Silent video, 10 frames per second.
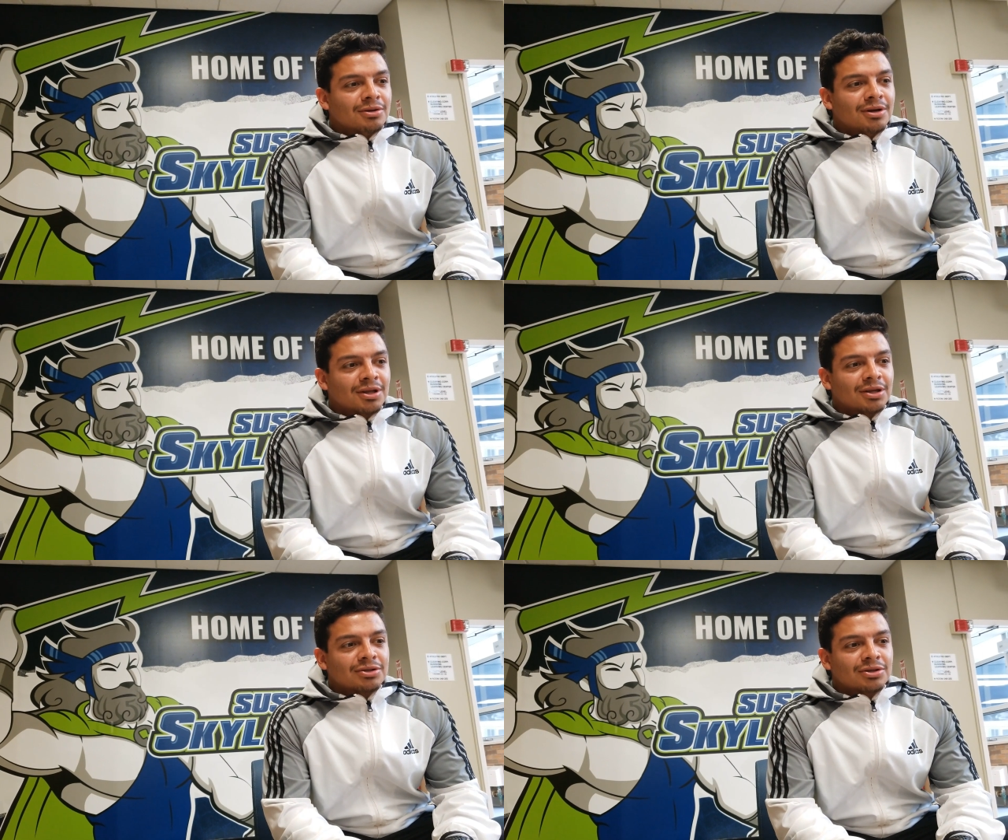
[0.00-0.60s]
I
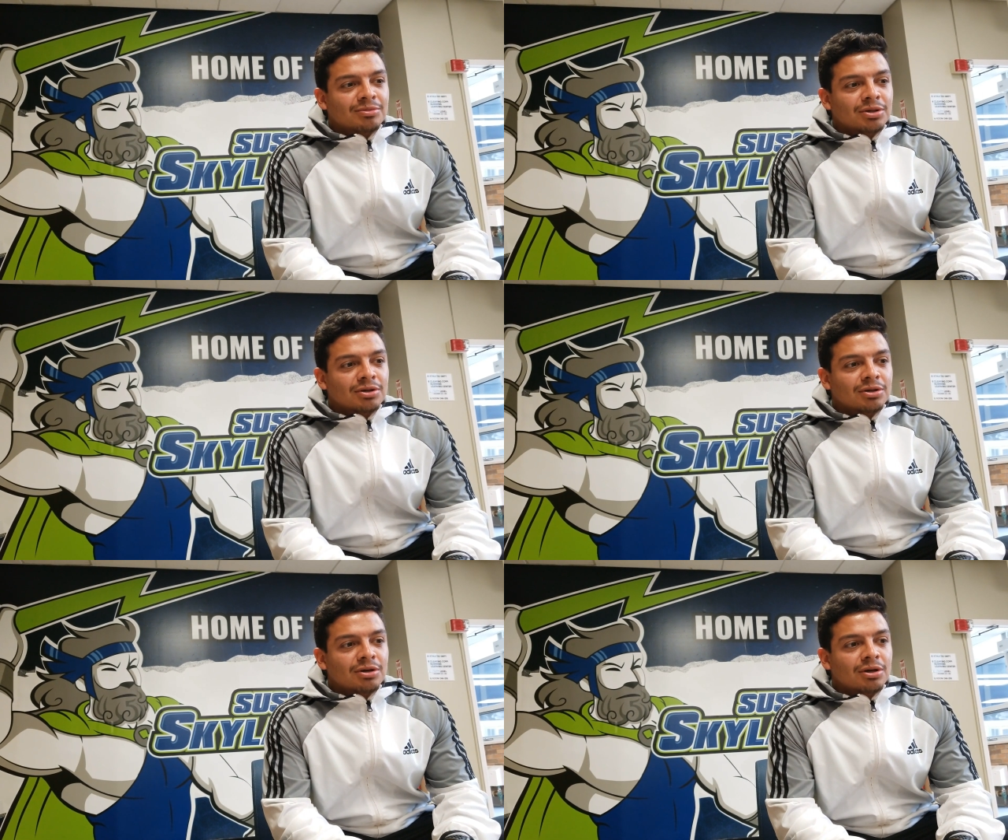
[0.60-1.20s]
think it's gonna be a
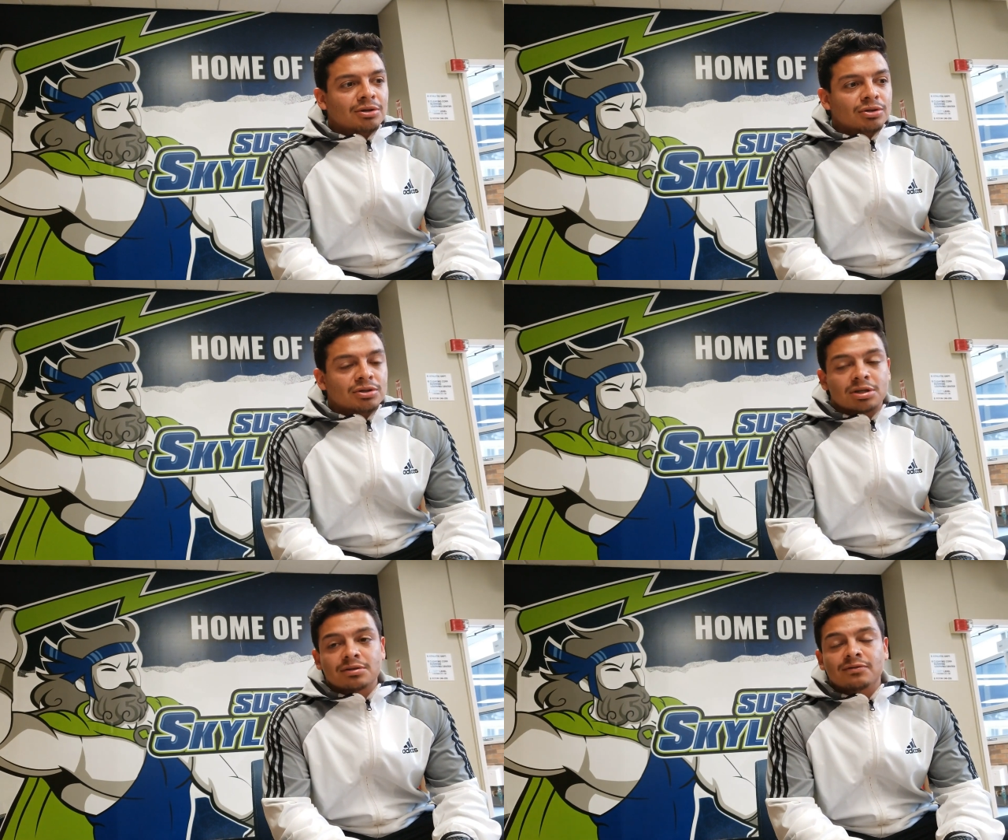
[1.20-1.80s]
good uh,
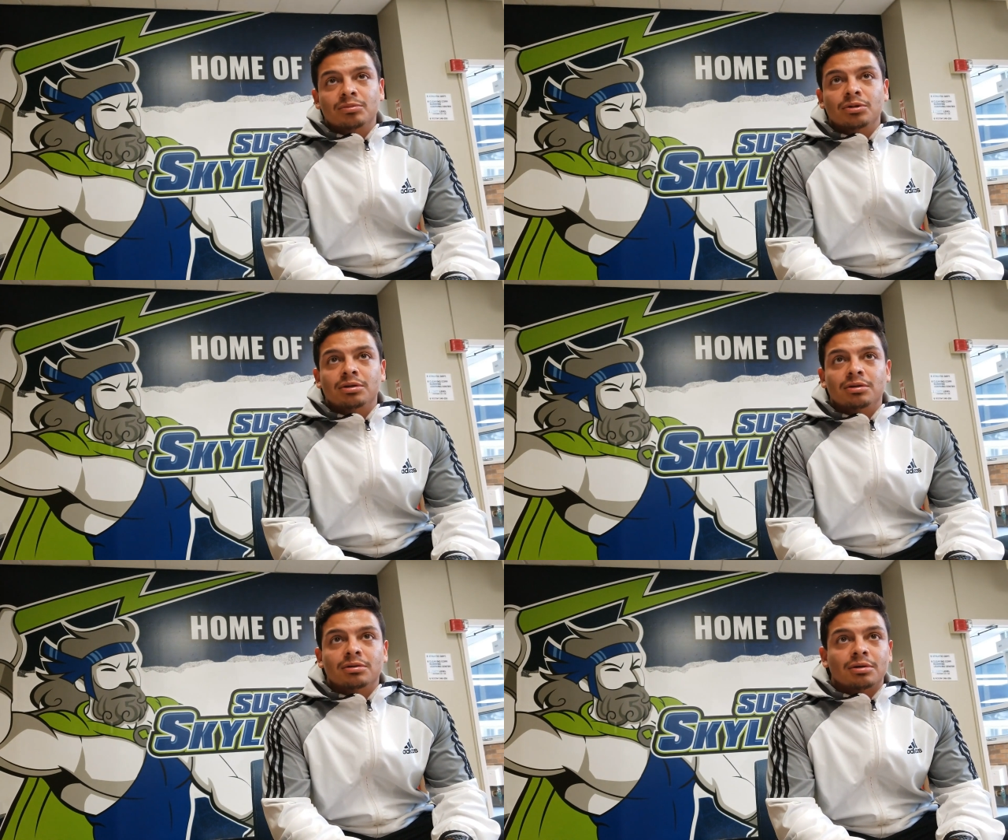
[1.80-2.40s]
transition for
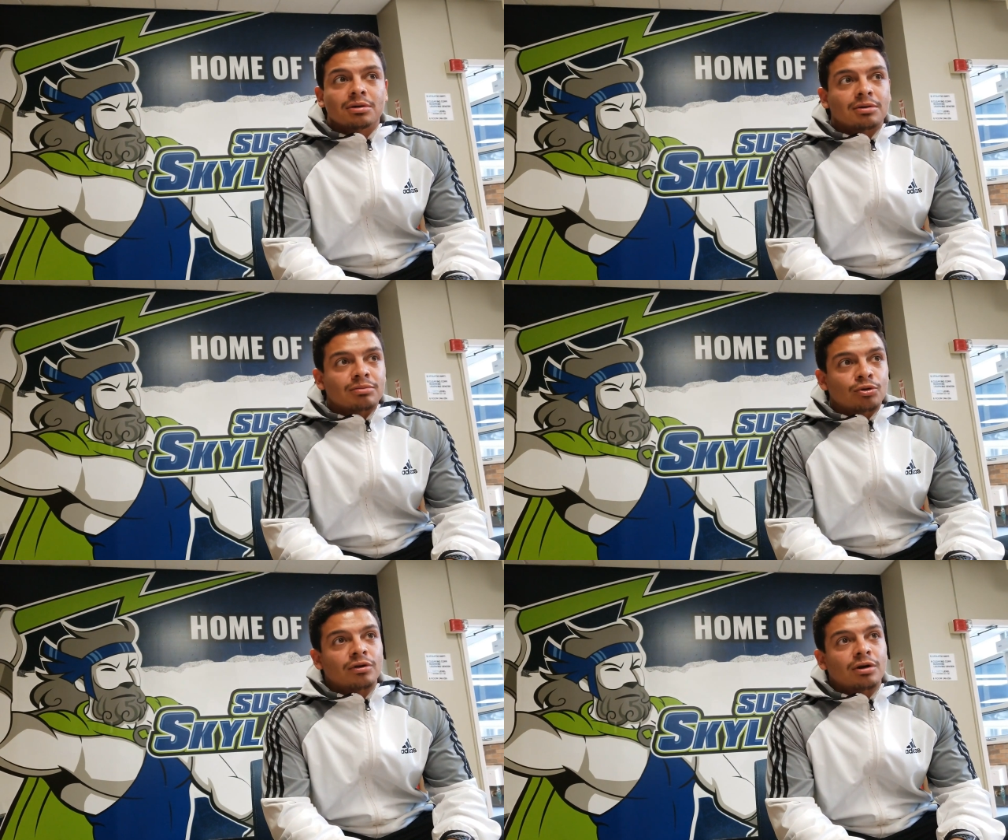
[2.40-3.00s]
me
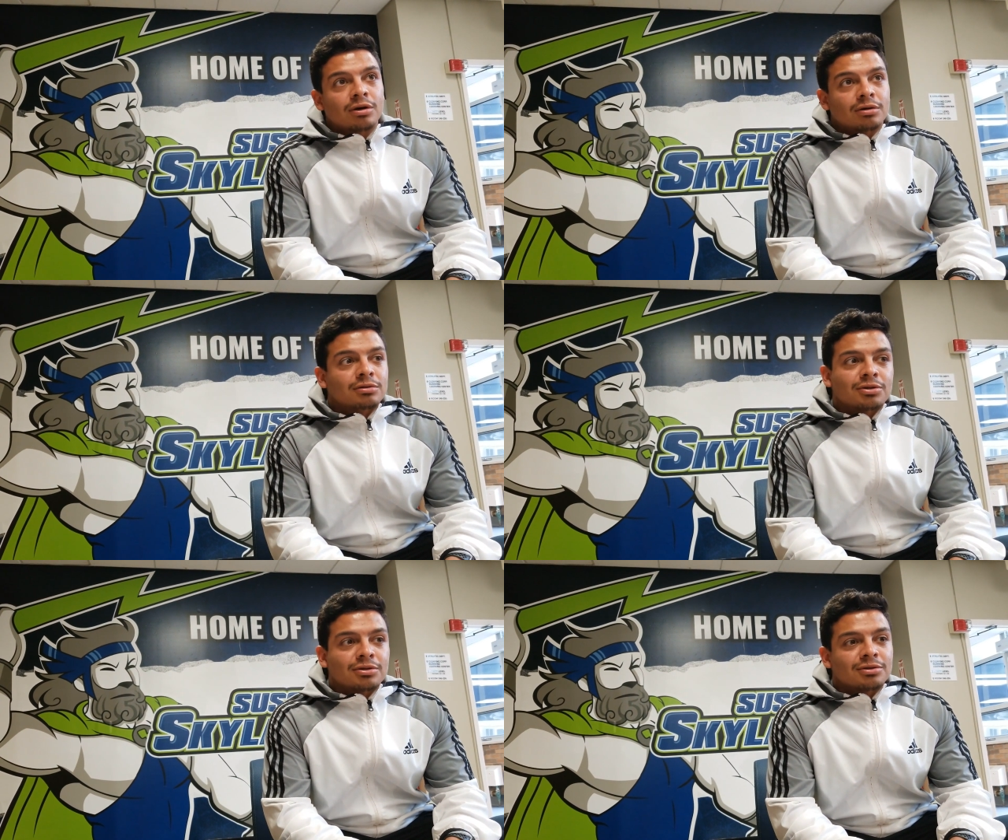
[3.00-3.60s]
uh, moving on.
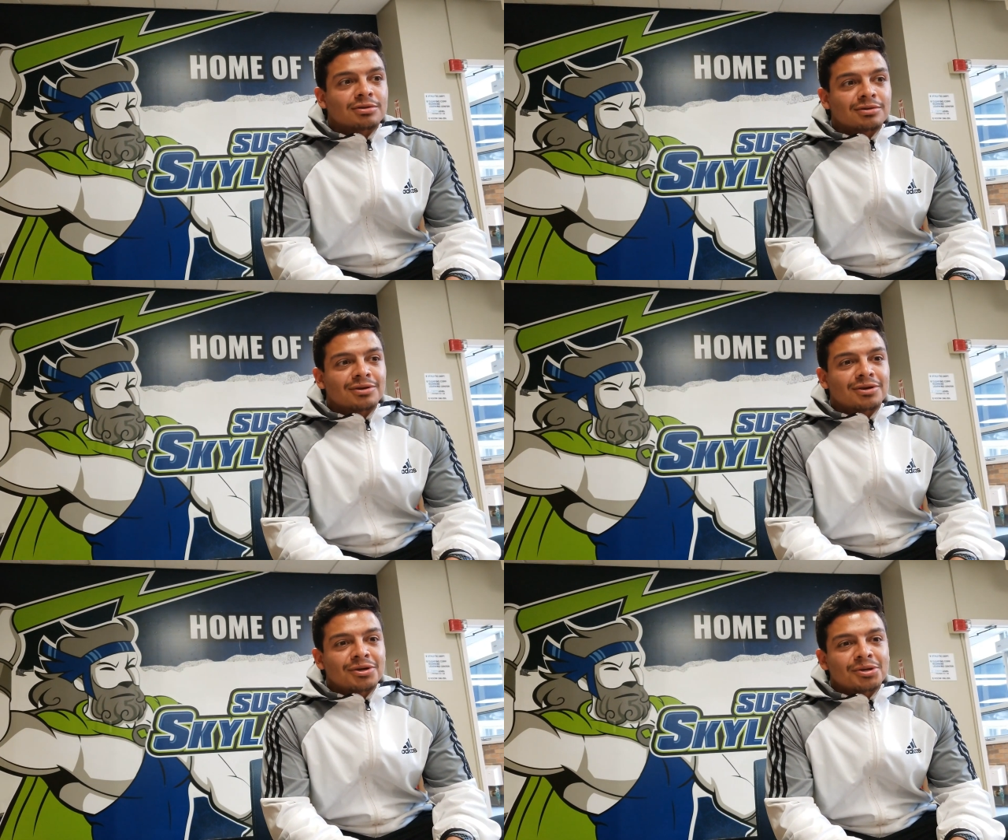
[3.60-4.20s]
Just
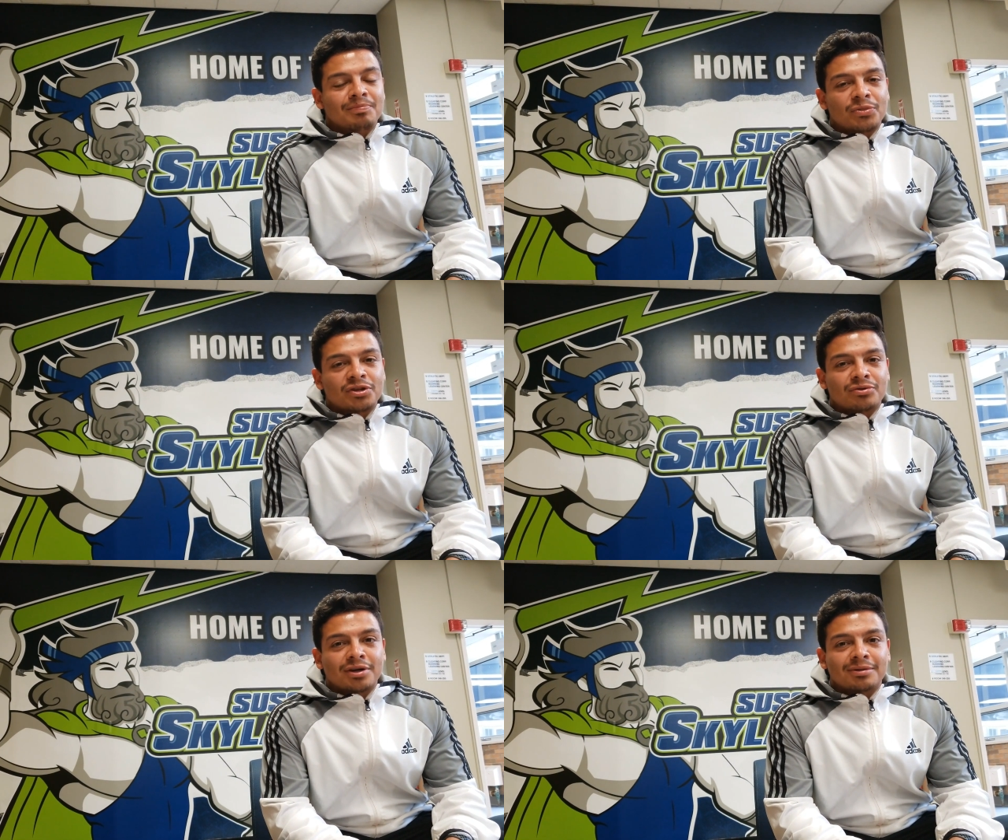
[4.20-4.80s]

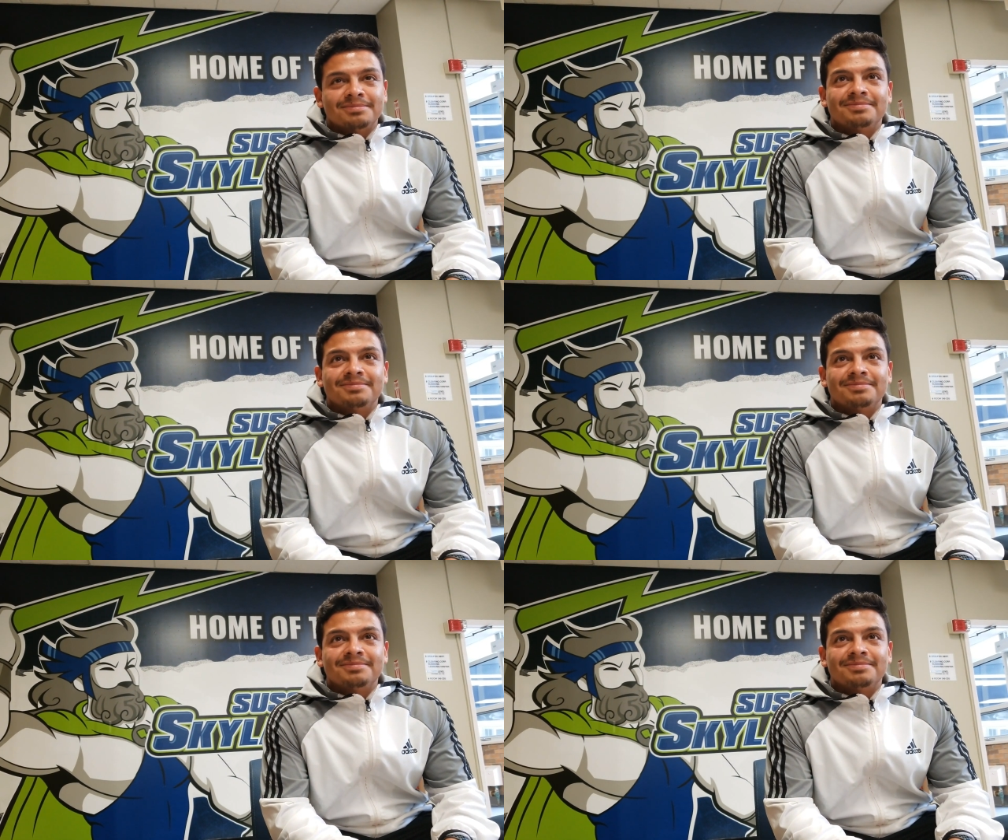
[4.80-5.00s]
it's great.